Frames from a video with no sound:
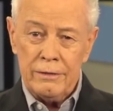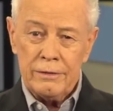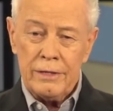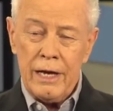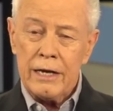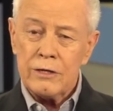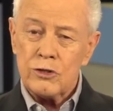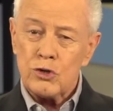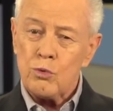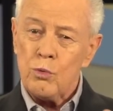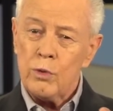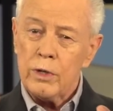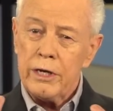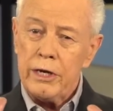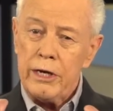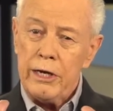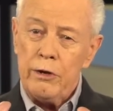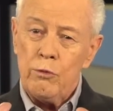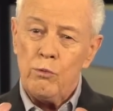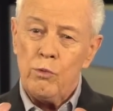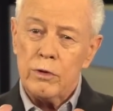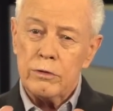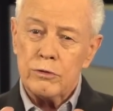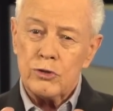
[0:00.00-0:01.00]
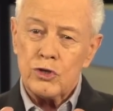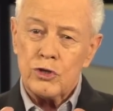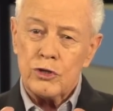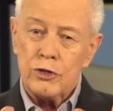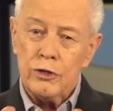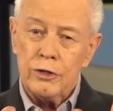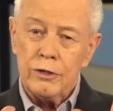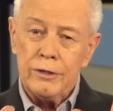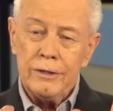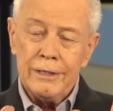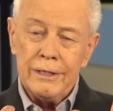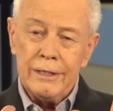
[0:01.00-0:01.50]
That's what he wants
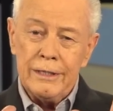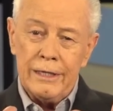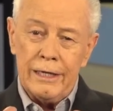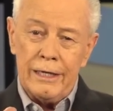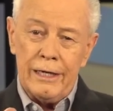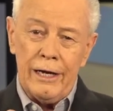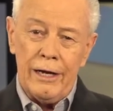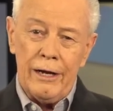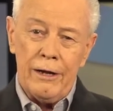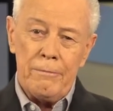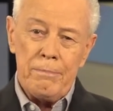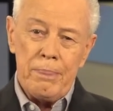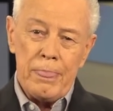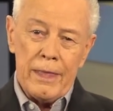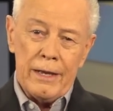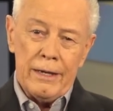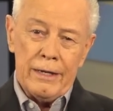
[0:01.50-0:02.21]
to uh,